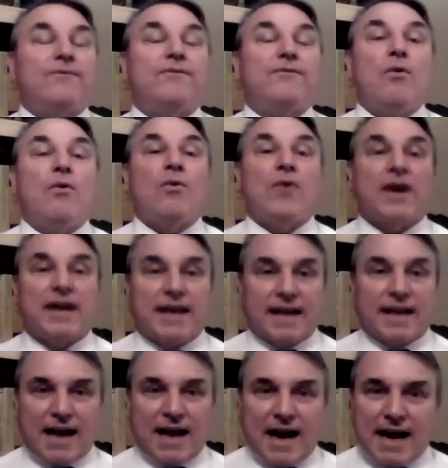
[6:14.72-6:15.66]

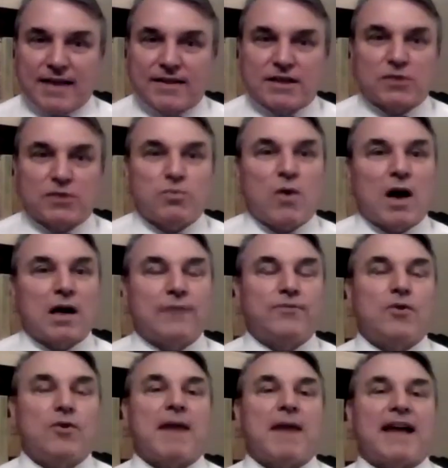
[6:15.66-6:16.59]
fawning at this
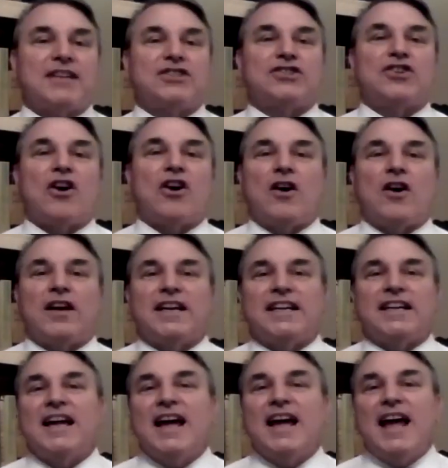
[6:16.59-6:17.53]
wonderful man,
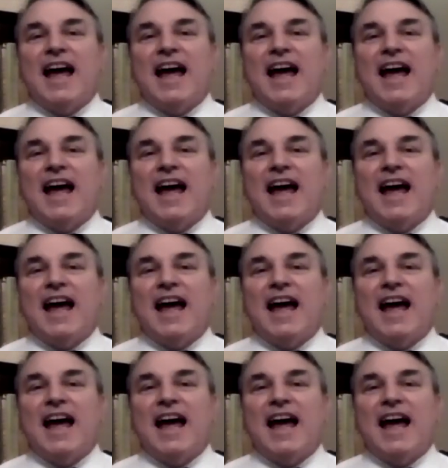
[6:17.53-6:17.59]
Stalin,